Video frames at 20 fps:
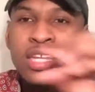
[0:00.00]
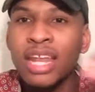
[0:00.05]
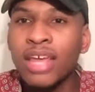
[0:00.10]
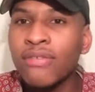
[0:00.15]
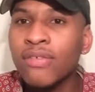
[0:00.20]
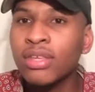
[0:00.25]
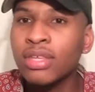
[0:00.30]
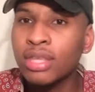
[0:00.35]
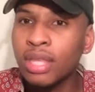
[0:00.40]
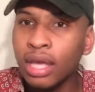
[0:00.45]
and
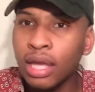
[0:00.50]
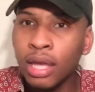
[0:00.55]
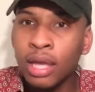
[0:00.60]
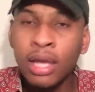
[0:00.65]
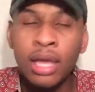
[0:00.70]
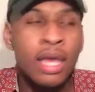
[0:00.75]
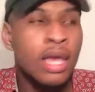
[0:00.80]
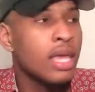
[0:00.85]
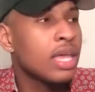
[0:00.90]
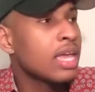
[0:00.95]
everything.
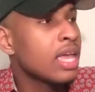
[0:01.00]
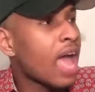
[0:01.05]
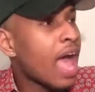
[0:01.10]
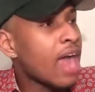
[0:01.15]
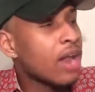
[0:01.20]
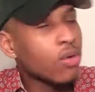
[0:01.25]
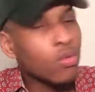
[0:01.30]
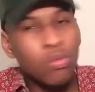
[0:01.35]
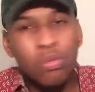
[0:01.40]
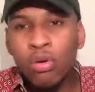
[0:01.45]
He
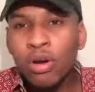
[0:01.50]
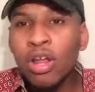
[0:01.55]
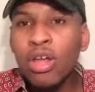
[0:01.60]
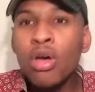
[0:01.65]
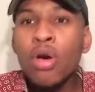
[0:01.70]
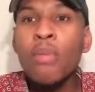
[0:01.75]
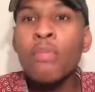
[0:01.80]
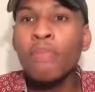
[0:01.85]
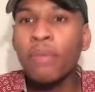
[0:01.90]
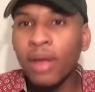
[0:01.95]
had a
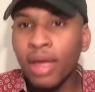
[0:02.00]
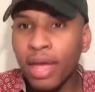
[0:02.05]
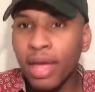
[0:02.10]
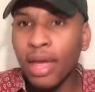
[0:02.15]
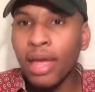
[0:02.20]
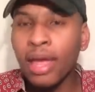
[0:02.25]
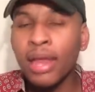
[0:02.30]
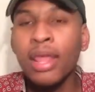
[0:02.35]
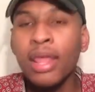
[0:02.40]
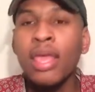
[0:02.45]
real
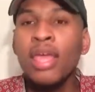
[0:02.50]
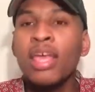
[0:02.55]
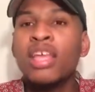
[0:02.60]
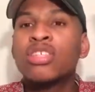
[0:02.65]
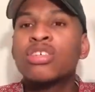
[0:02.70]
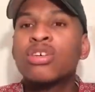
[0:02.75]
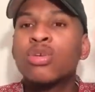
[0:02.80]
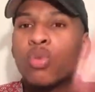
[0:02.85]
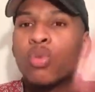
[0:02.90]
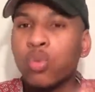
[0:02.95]
band. He
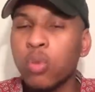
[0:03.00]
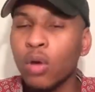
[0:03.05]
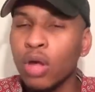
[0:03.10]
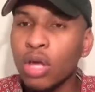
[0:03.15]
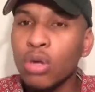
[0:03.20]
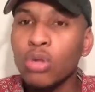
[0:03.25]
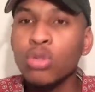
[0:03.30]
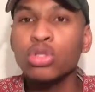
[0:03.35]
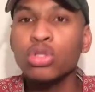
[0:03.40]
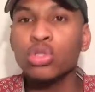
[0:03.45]
took
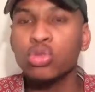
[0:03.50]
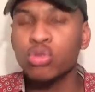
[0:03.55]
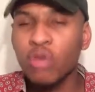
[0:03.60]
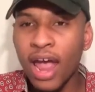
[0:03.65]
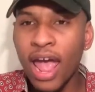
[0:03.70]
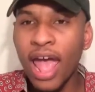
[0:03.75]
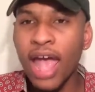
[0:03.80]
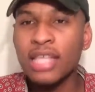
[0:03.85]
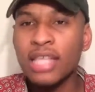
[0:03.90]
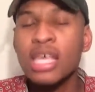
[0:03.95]
real
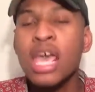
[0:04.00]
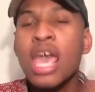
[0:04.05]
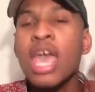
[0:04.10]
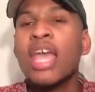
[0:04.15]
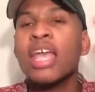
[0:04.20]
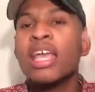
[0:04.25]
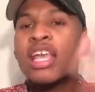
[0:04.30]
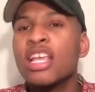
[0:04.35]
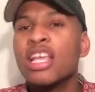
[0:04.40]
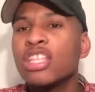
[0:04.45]
tracks,
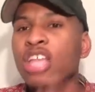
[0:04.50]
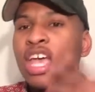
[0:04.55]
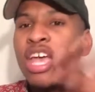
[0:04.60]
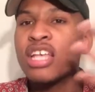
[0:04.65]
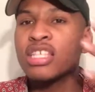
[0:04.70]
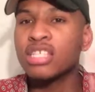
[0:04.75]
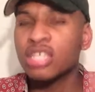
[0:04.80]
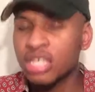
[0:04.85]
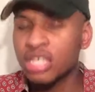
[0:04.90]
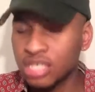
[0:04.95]
and he
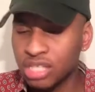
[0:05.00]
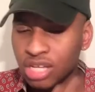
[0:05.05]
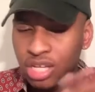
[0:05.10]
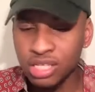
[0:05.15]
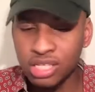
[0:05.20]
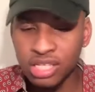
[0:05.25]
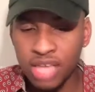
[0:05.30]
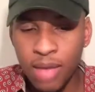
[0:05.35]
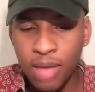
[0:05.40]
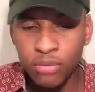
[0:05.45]
took
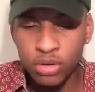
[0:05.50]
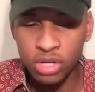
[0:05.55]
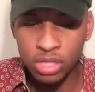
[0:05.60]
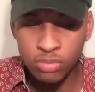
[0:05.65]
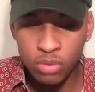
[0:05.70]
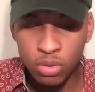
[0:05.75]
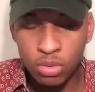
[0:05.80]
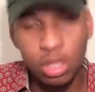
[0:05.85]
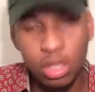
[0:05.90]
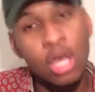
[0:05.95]
his time with his
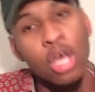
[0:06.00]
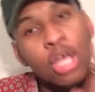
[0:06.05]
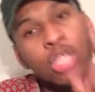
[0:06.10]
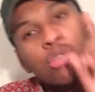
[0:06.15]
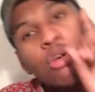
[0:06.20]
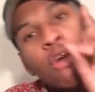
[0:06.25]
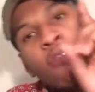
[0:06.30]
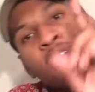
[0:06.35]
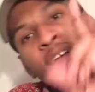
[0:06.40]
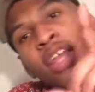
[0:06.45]
music.
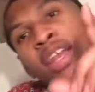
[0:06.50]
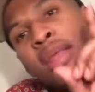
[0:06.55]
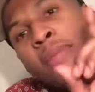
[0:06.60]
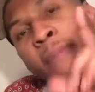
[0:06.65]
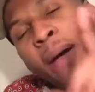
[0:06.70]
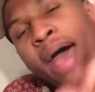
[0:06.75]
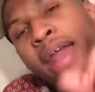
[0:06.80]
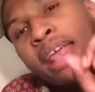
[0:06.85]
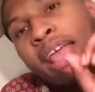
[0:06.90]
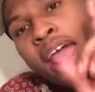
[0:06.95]
So if
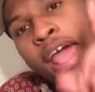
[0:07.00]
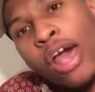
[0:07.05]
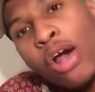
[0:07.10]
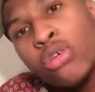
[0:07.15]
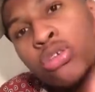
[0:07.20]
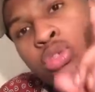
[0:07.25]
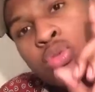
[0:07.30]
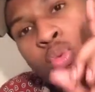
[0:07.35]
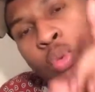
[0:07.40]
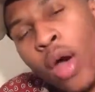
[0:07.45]
anybody
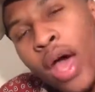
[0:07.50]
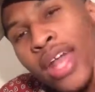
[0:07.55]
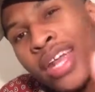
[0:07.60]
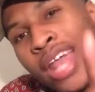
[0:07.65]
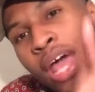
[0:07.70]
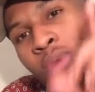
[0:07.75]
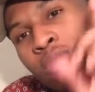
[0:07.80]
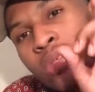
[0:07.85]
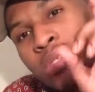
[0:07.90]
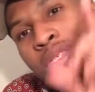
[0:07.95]
else won
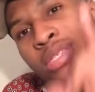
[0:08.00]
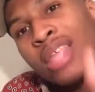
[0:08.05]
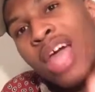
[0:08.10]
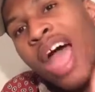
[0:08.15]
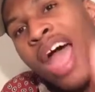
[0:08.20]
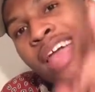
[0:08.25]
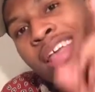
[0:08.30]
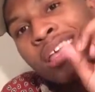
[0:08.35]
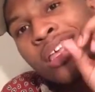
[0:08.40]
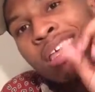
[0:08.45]
that was
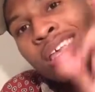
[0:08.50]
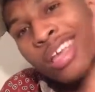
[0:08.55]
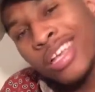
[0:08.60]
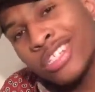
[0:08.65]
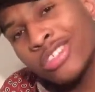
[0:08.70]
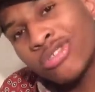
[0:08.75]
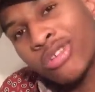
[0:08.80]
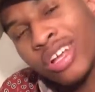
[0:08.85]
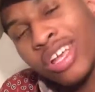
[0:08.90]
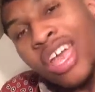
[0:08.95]
not
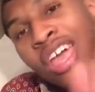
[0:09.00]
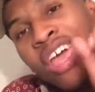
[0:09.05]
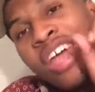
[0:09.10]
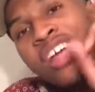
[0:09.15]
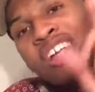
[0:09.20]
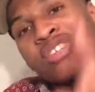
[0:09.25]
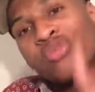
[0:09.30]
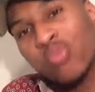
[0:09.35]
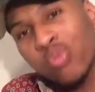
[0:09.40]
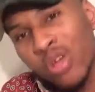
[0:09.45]
Kendrick,
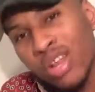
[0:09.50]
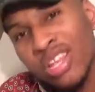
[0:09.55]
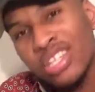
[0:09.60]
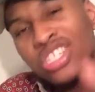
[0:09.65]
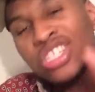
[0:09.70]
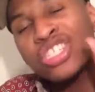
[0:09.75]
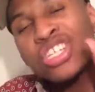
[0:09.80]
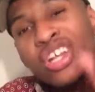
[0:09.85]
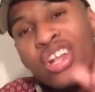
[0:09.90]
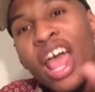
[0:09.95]
it
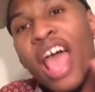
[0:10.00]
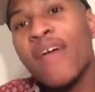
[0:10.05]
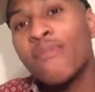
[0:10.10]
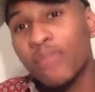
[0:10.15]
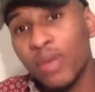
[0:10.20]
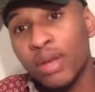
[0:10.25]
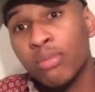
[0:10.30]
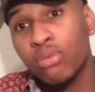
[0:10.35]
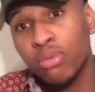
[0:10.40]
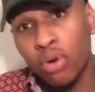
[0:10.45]
should have
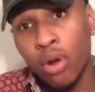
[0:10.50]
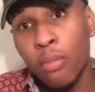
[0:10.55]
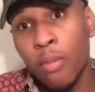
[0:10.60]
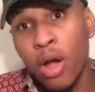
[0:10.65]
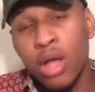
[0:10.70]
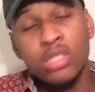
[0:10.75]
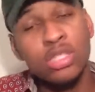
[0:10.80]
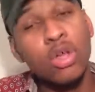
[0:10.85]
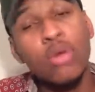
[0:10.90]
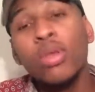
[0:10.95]
been Bruno
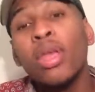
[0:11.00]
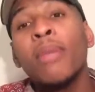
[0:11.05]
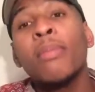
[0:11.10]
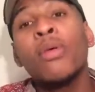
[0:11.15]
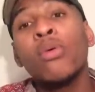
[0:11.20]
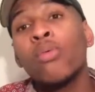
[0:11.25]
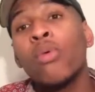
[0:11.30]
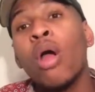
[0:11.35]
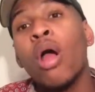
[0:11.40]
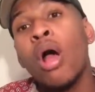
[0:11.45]
Mars. Don't get
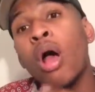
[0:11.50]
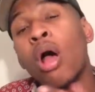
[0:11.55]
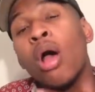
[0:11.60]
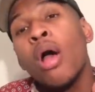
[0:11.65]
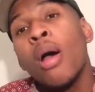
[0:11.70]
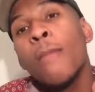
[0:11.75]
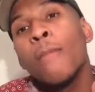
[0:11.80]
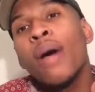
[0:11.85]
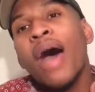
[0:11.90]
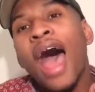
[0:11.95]
me wrong.
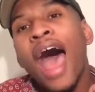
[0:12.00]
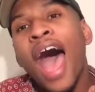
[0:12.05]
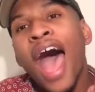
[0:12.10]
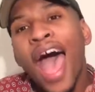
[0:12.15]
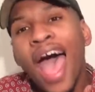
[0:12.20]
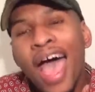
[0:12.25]
But